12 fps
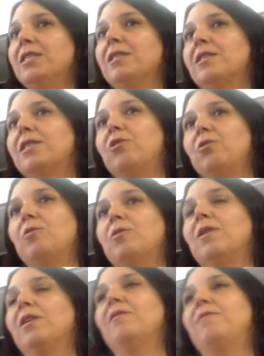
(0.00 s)
So
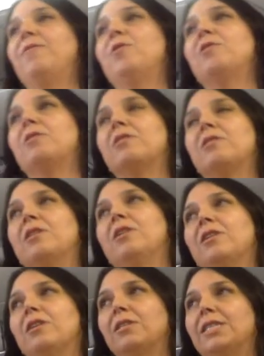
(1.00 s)
for
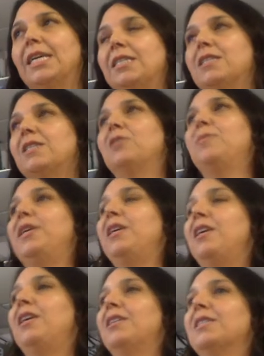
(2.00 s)
TESS to
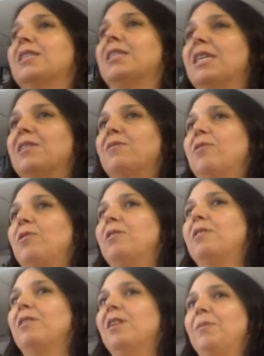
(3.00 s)
be
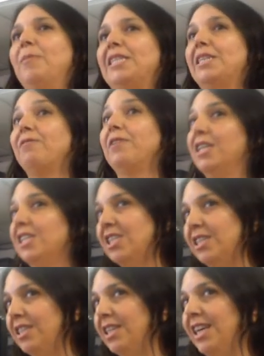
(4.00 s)
successful by
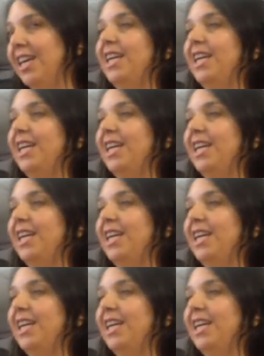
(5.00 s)
definition